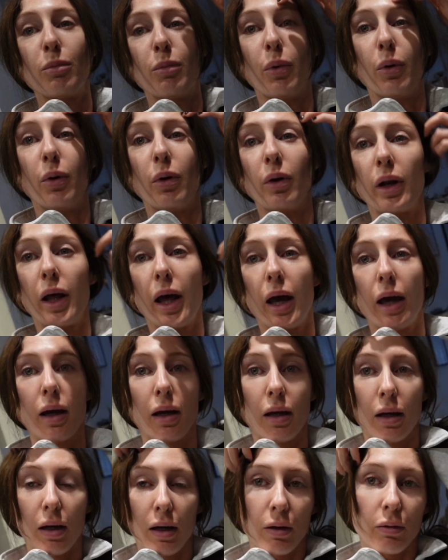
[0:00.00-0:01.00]

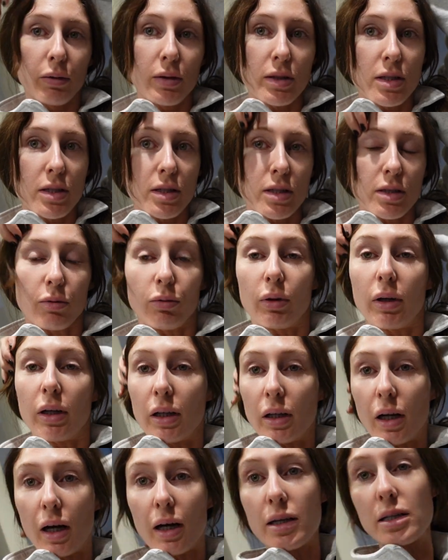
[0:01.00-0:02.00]
morning. It's a really
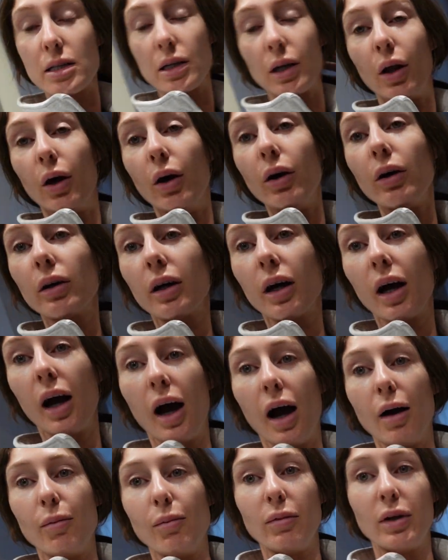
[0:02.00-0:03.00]
nice look.
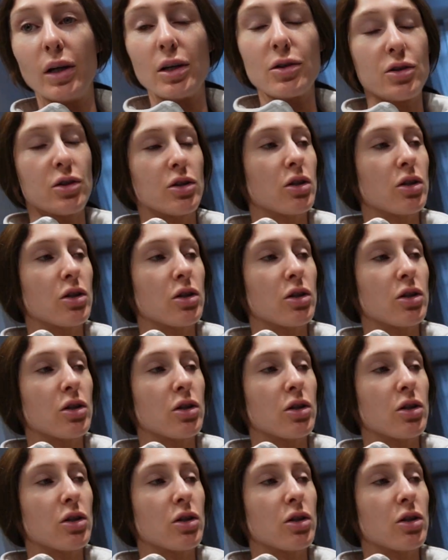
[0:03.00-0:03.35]
I'm literally